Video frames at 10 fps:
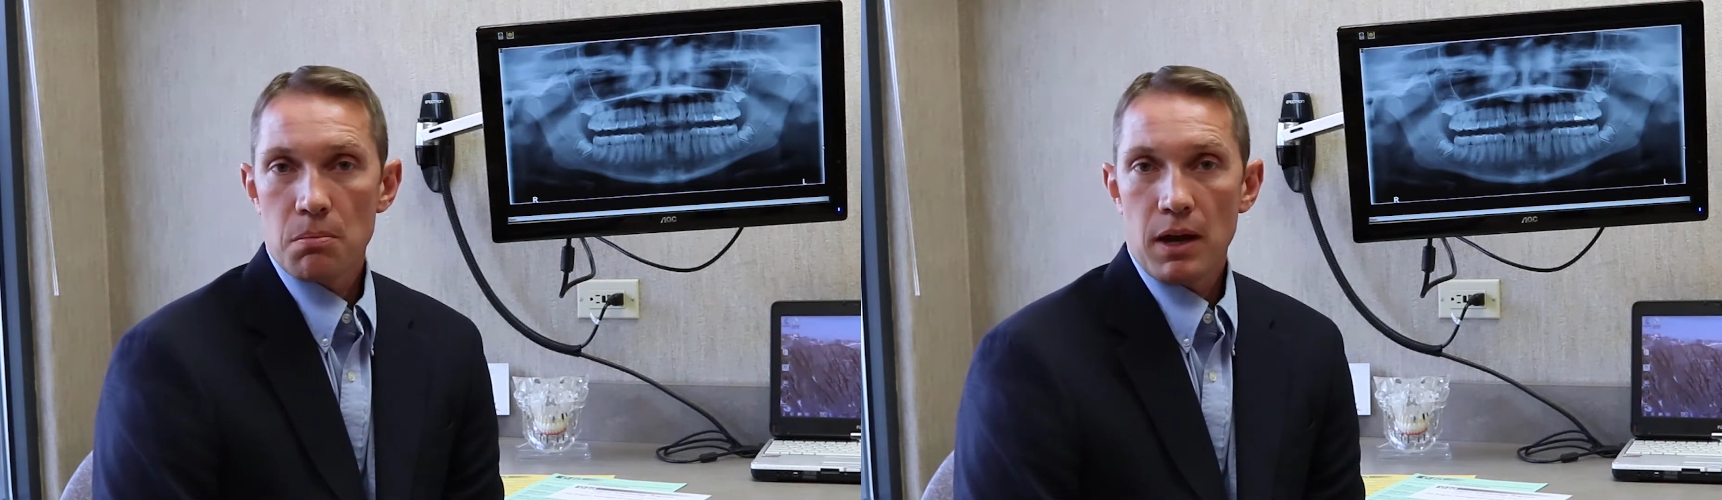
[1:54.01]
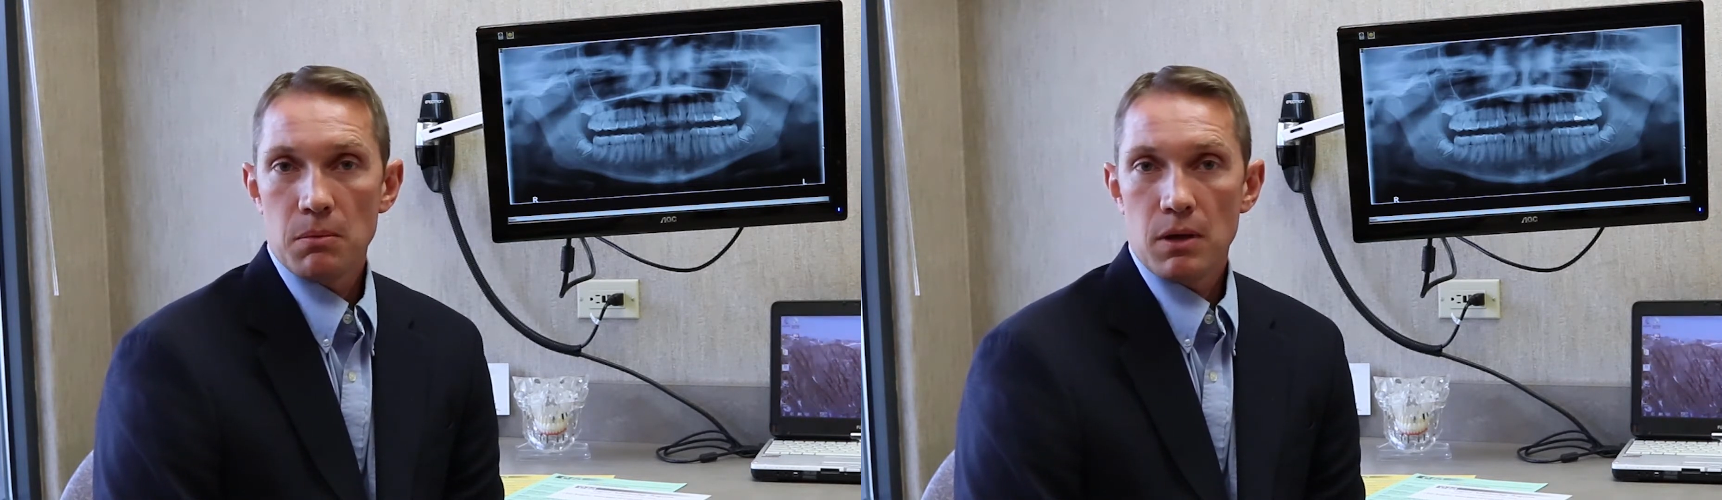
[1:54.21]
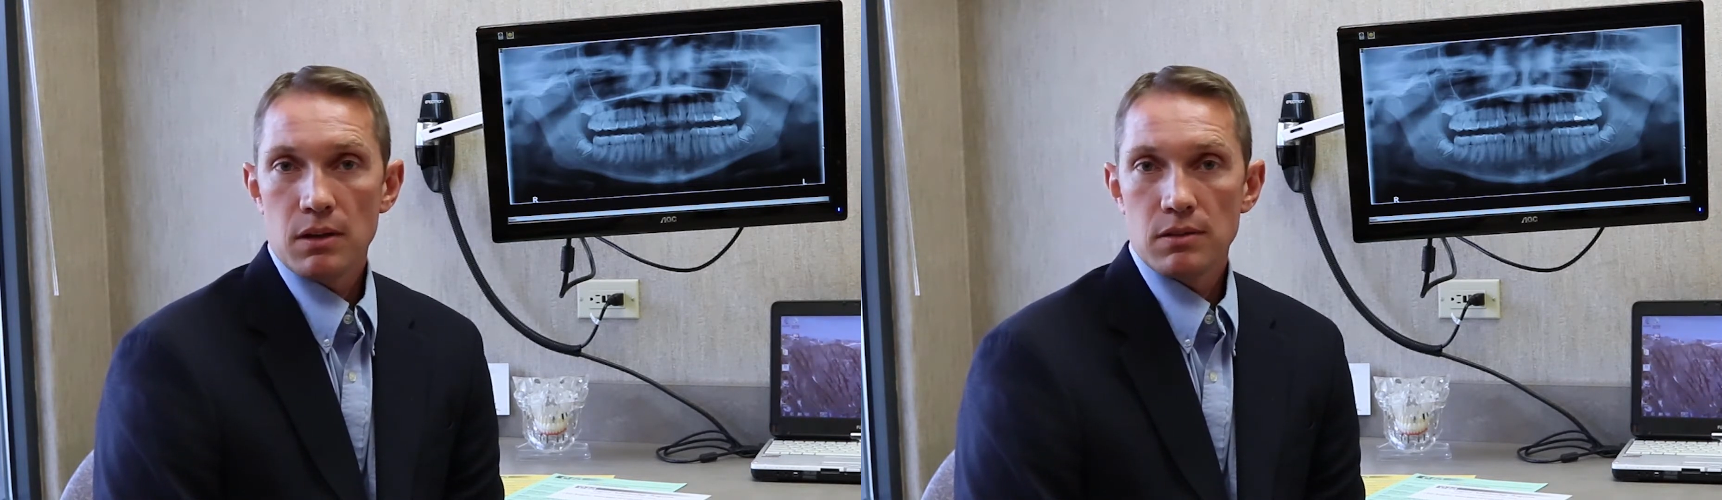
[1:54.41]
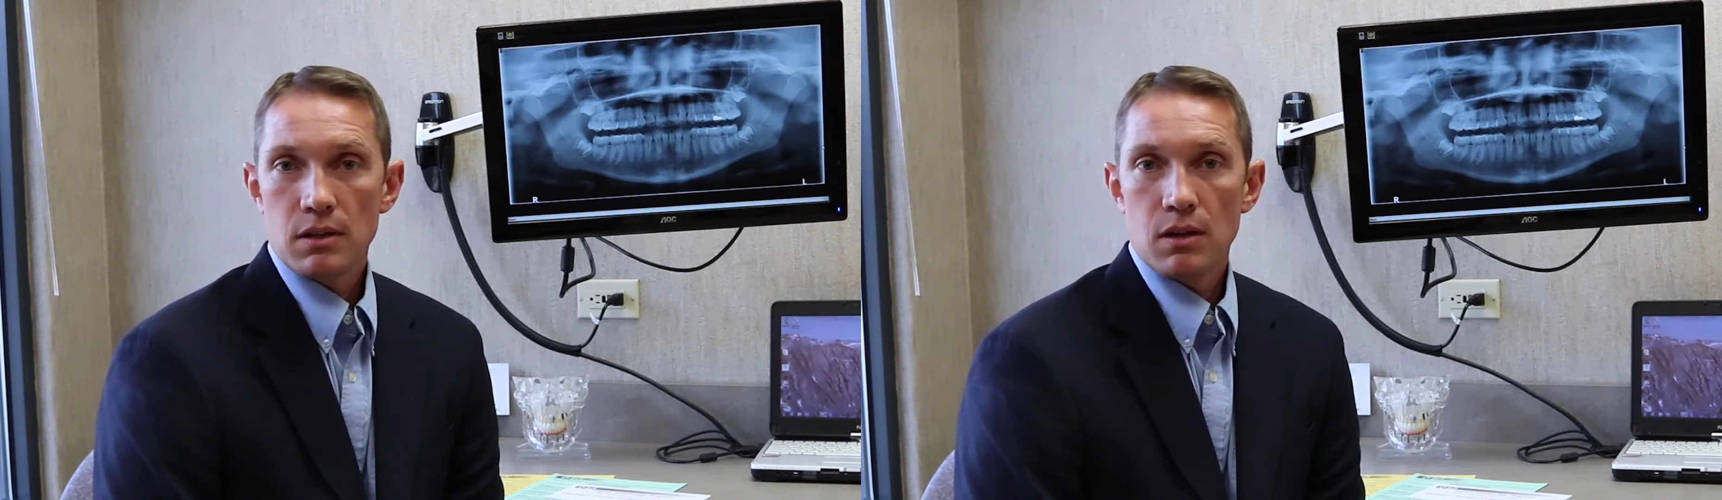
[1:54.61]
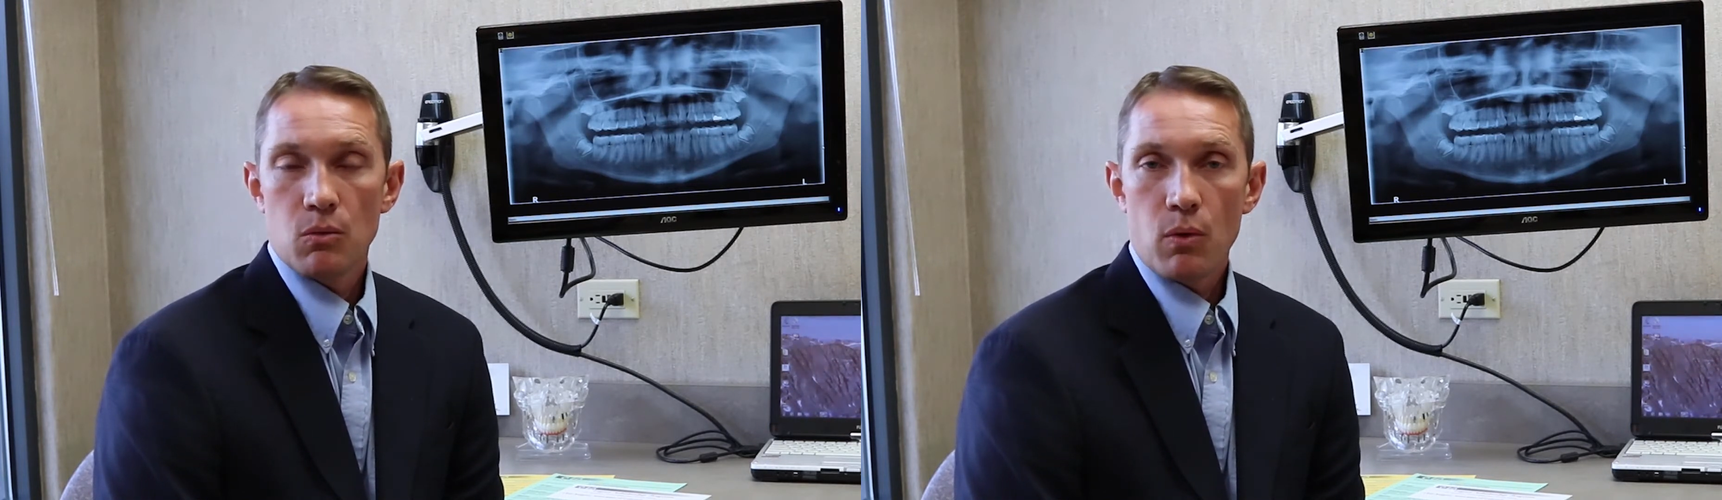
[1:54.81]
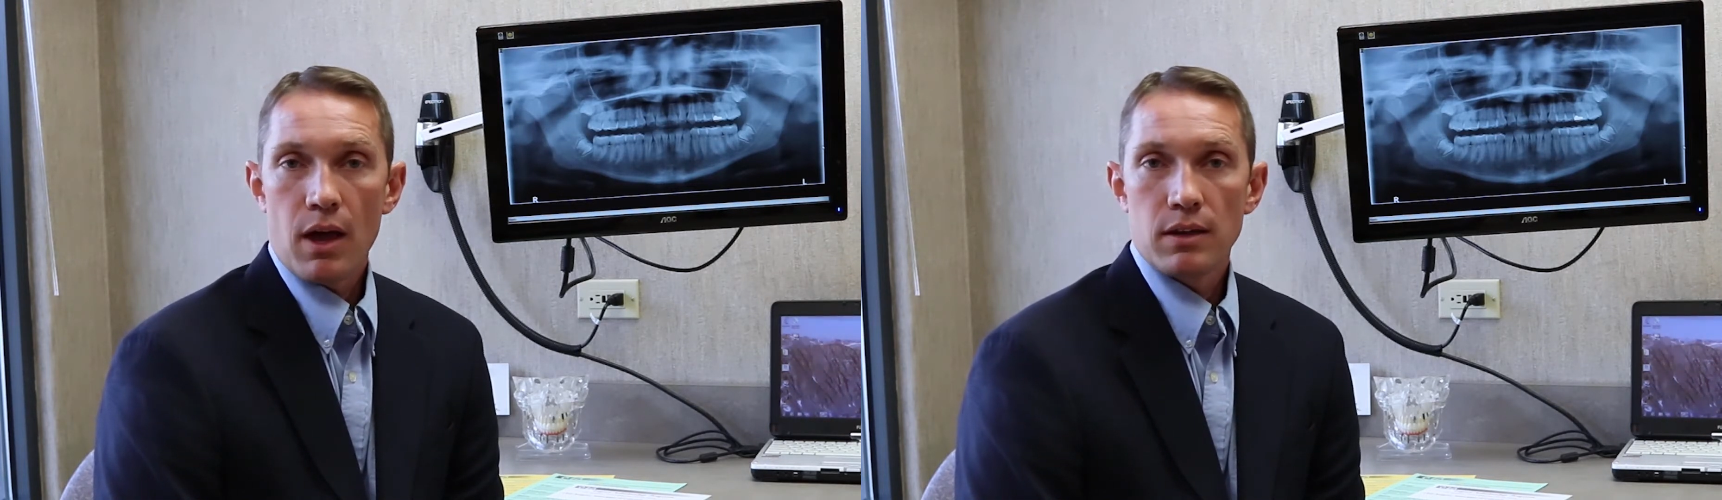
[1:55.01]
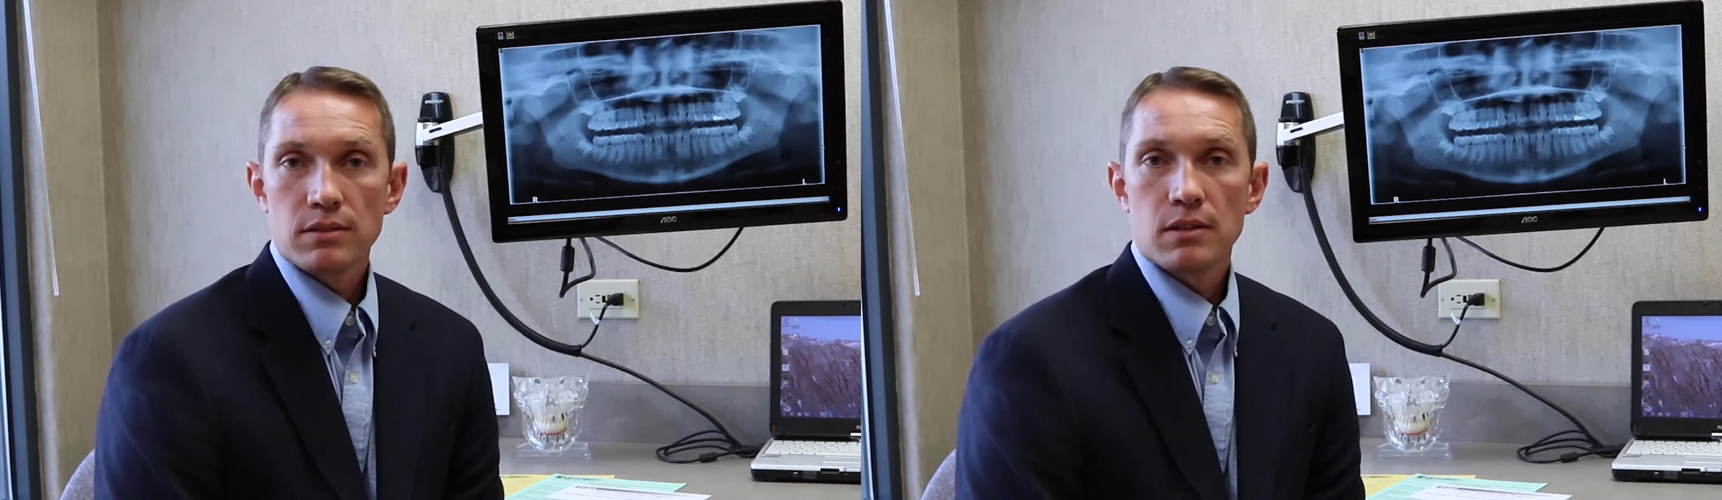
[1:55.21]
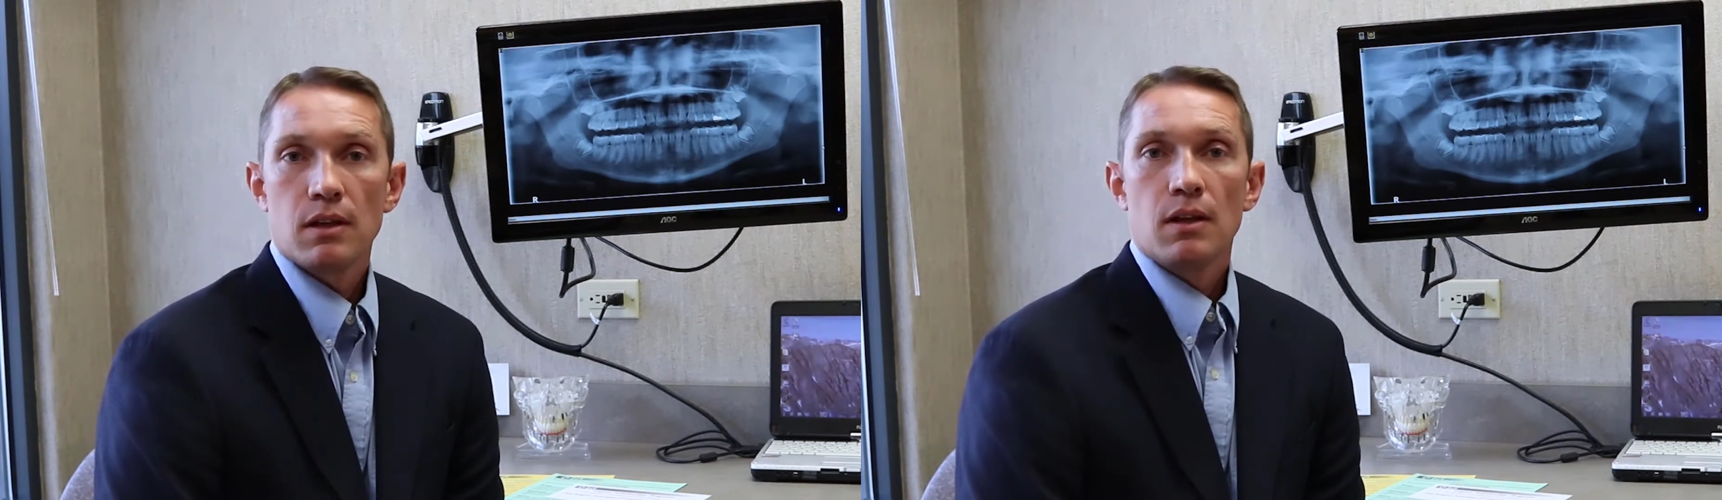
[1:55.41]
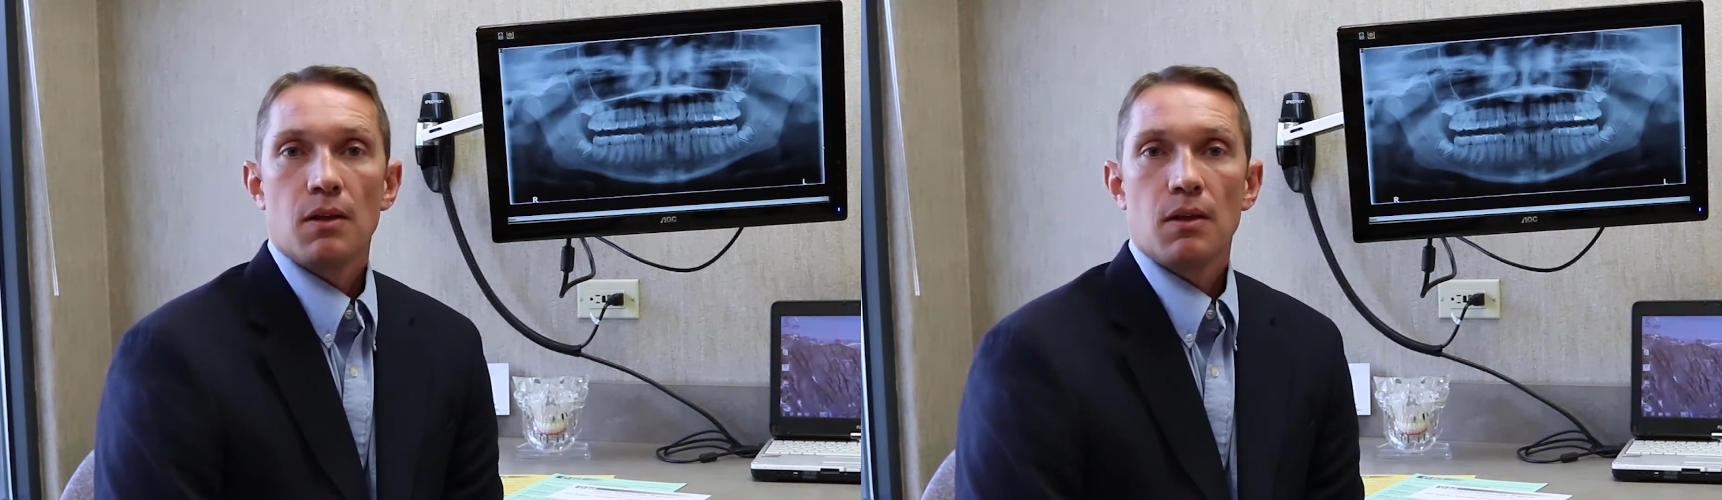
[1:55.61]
pain medicine and rest,